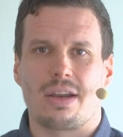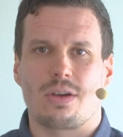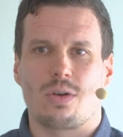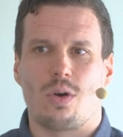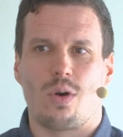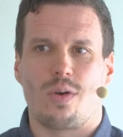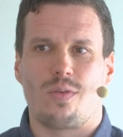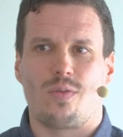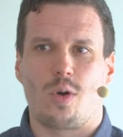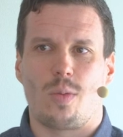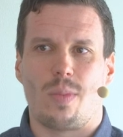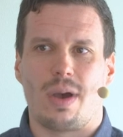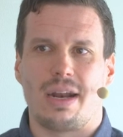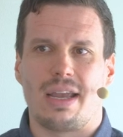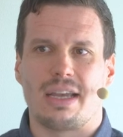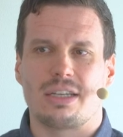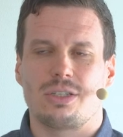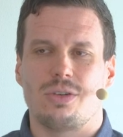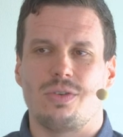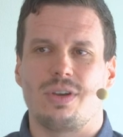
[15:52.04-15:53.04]
conformally,
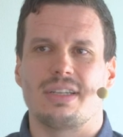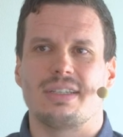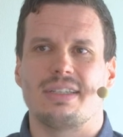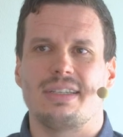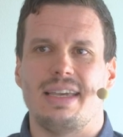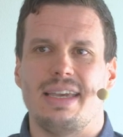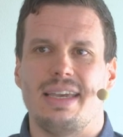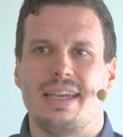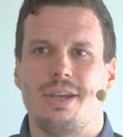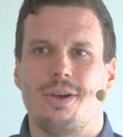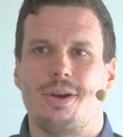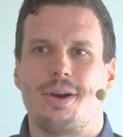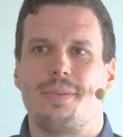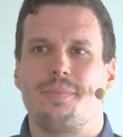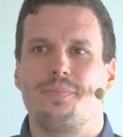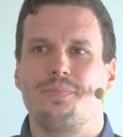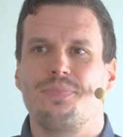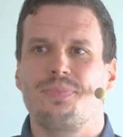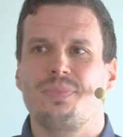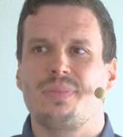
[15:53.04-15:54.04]
as you can see here.
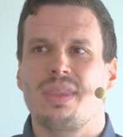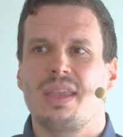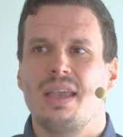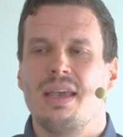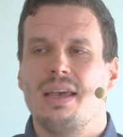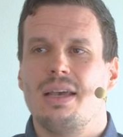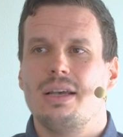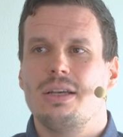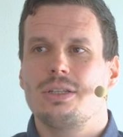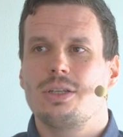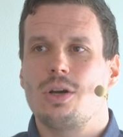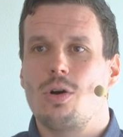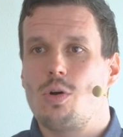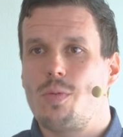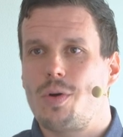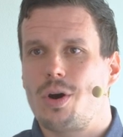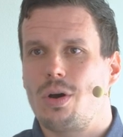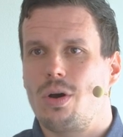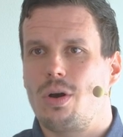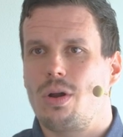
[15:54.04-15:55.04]
So
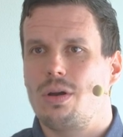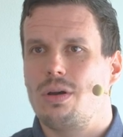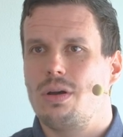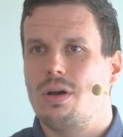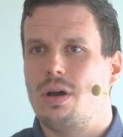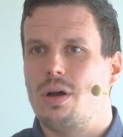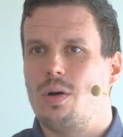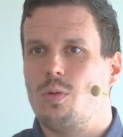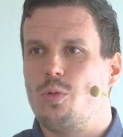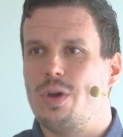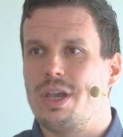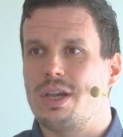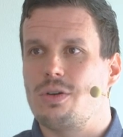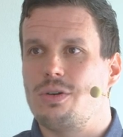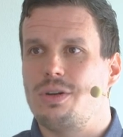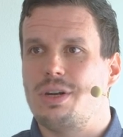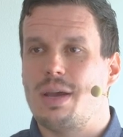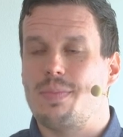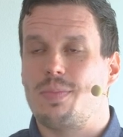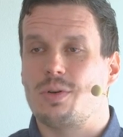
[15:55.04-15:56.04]
overall, we
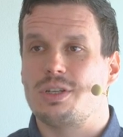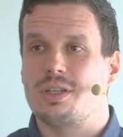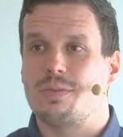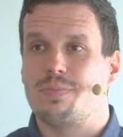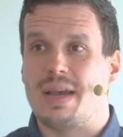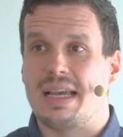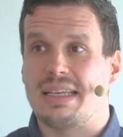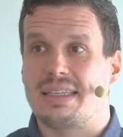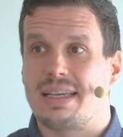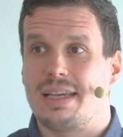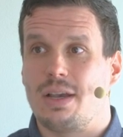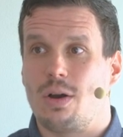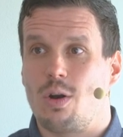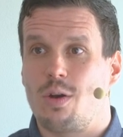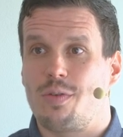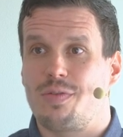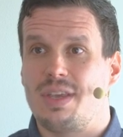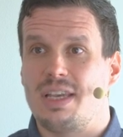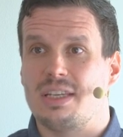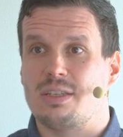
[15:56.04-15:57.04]
could deposit basically all
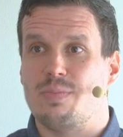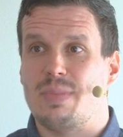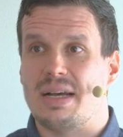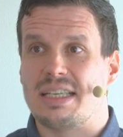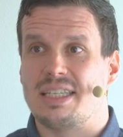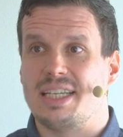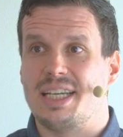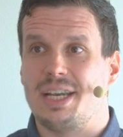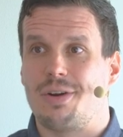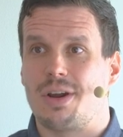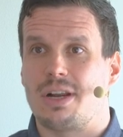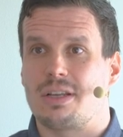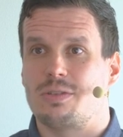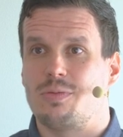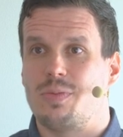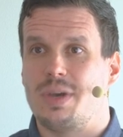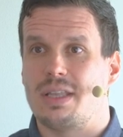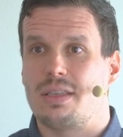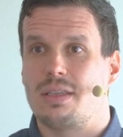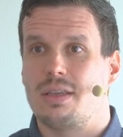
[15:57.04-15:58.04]
of these materials
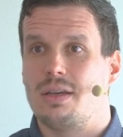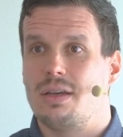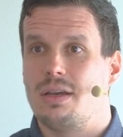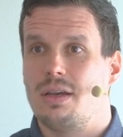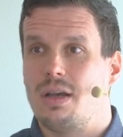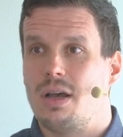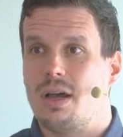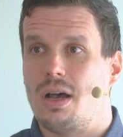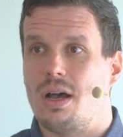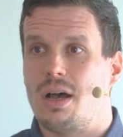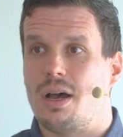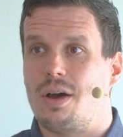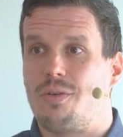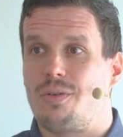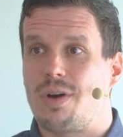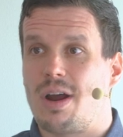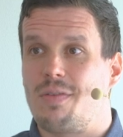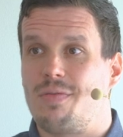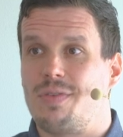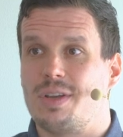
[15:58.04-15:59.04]
with uh,
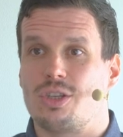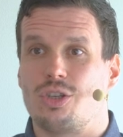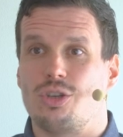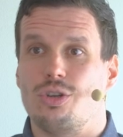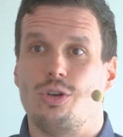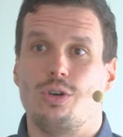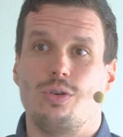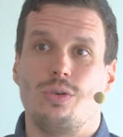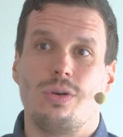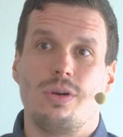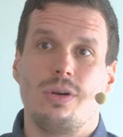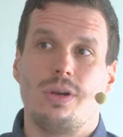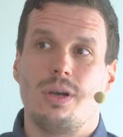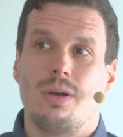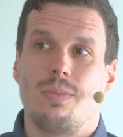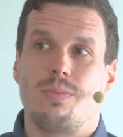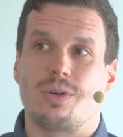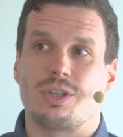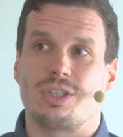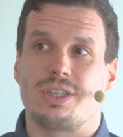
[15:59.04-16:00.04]
roughly 2%,
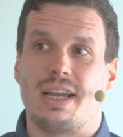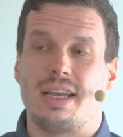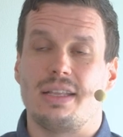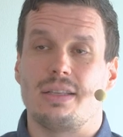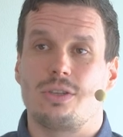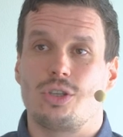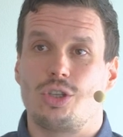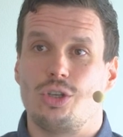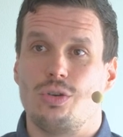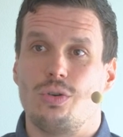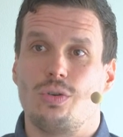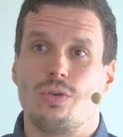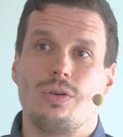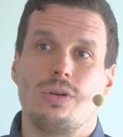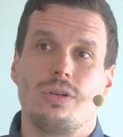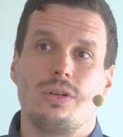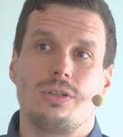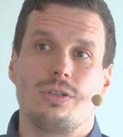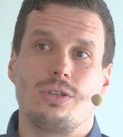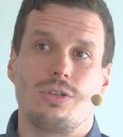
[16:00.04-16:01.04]
2
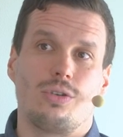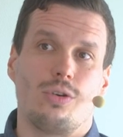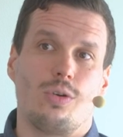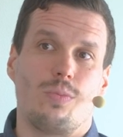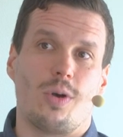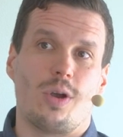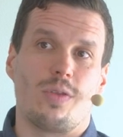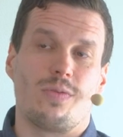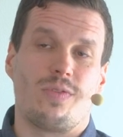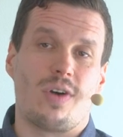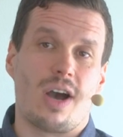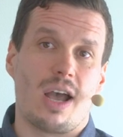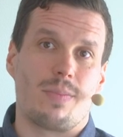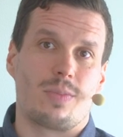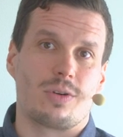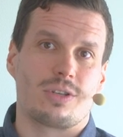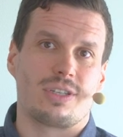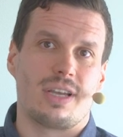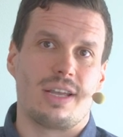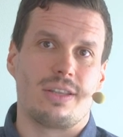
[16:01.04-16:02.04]
to
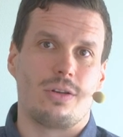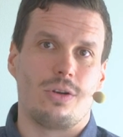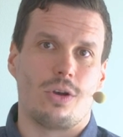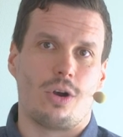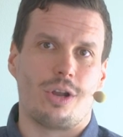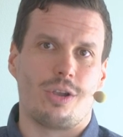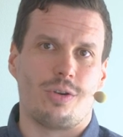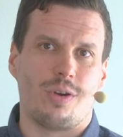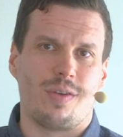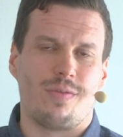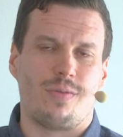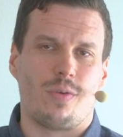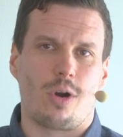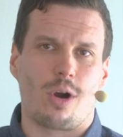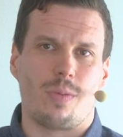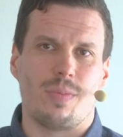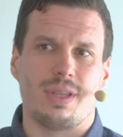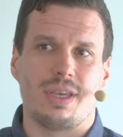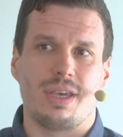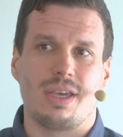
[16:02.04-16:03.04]
2.5%
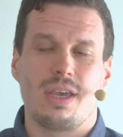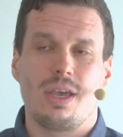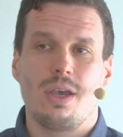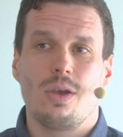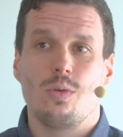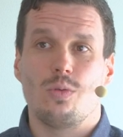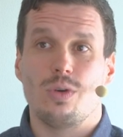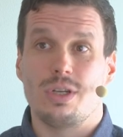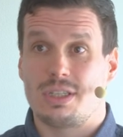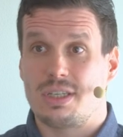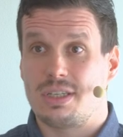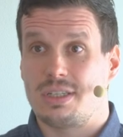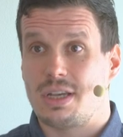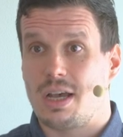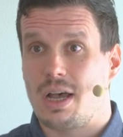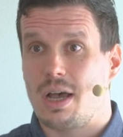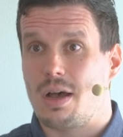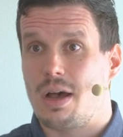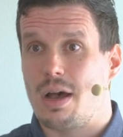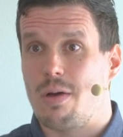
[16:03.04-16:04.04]
non-uniformity, which is
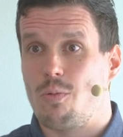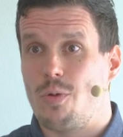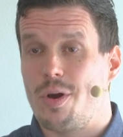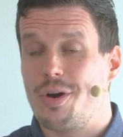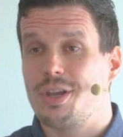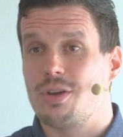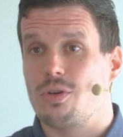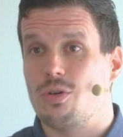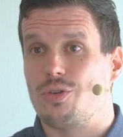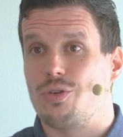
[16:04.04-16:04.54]
a, a, very good